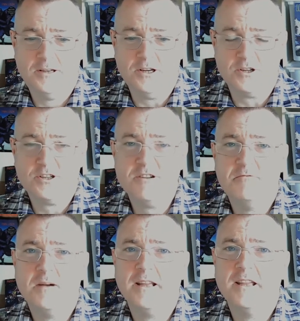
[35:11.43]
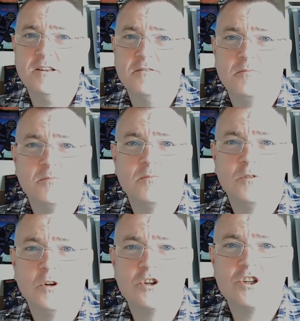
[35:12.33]
still making
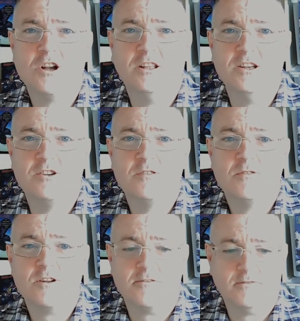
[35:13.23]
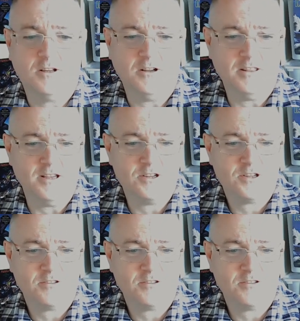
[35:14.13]
solid stuff like this.